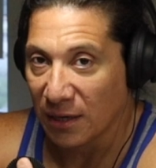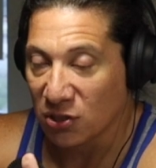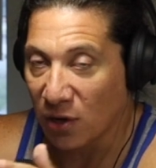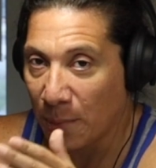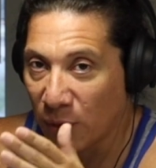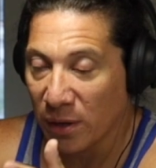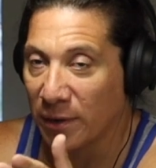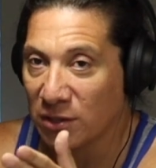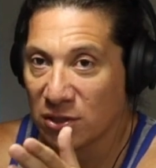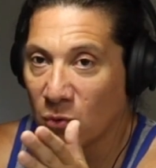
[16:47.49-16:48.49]
So I pretty
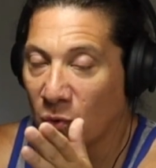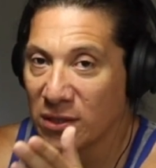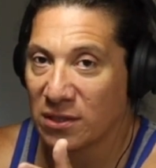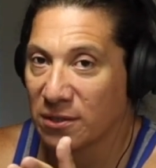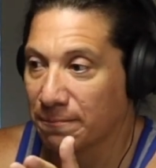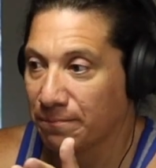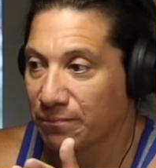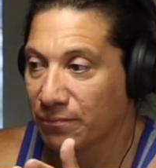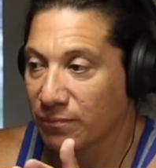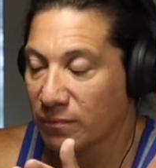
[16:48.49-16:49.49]
much once
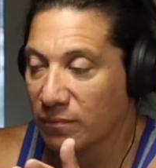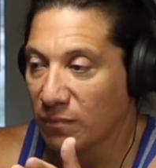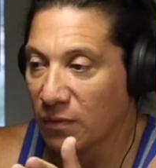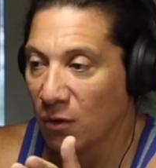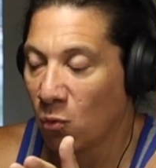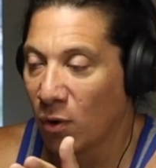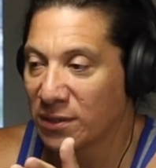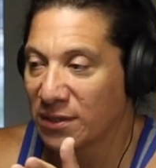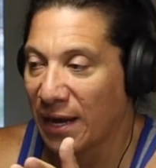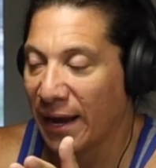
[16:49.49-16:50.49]

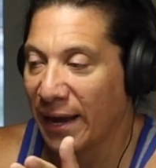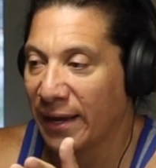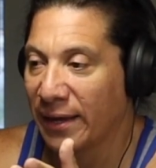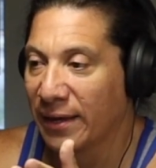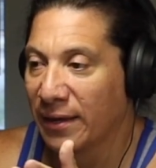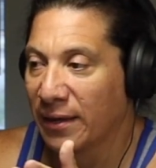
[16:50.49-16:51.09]
I